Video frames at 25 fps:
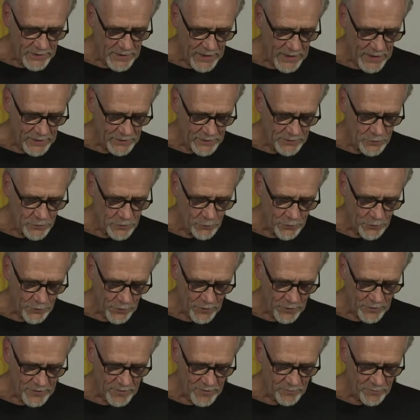date,
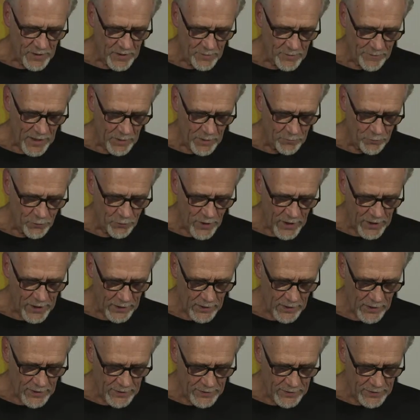2/3 have been about product
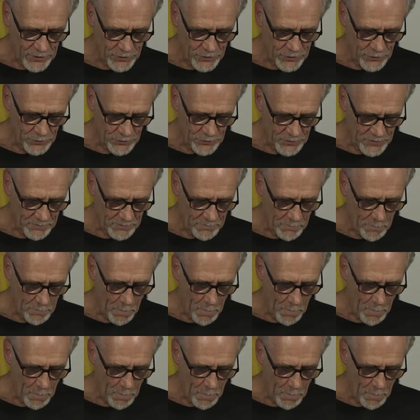line issues.